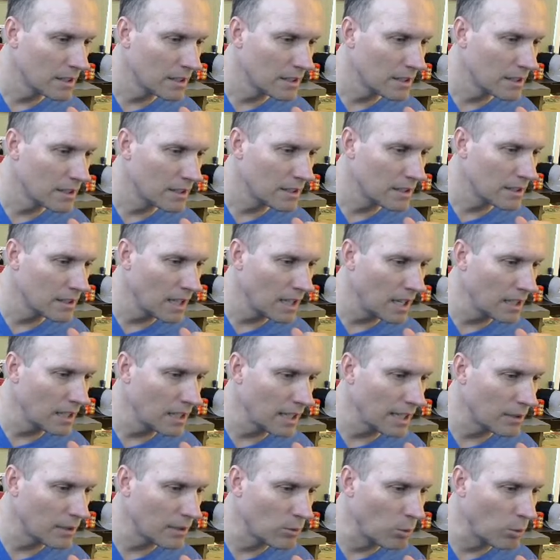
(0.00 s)
It's not
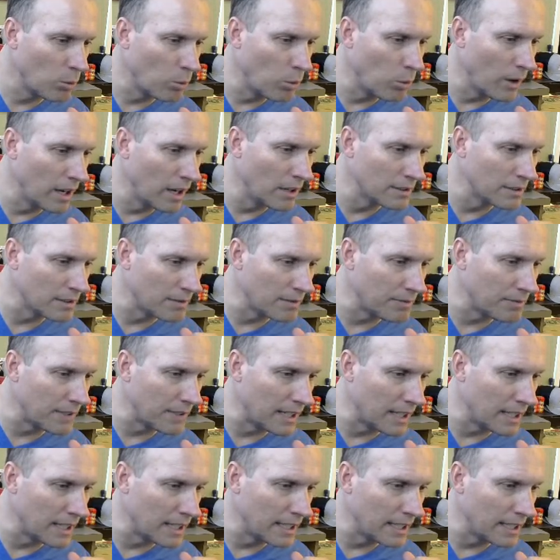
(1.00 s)
like well
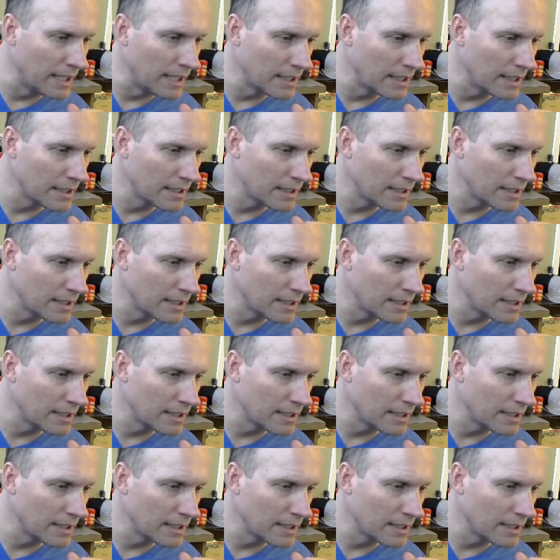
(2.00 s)
defined.